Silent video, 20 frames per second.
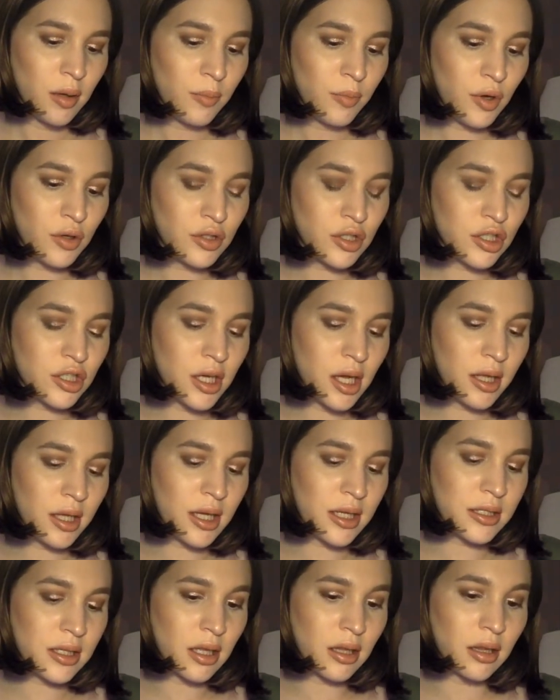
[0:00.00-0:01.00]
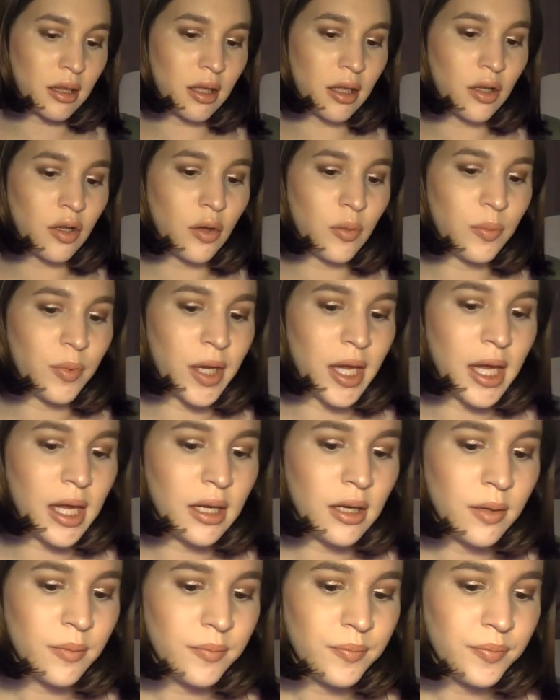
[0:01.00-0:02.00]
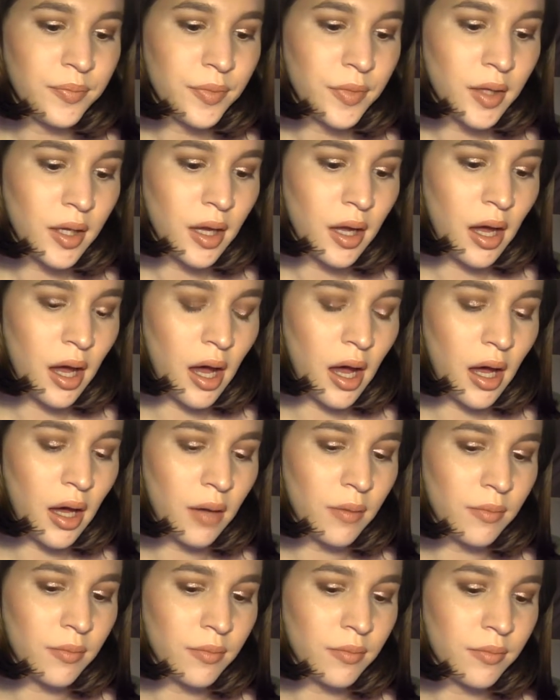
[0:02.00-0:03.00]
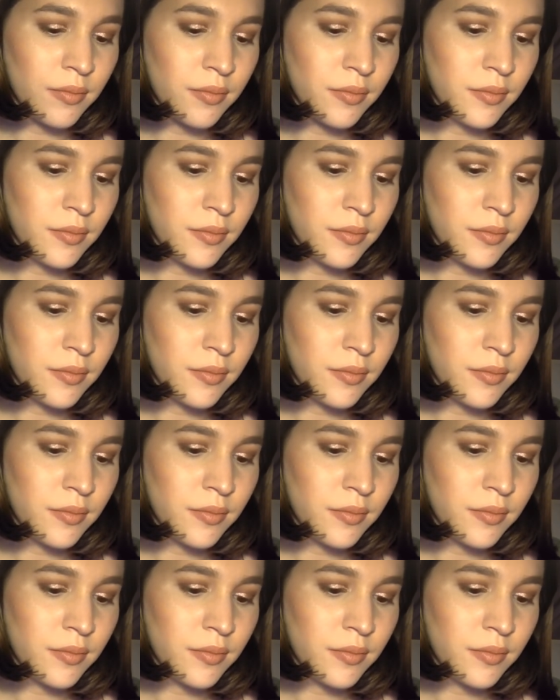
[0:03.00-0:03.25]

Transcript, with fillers: Botticelli is a little bit, it's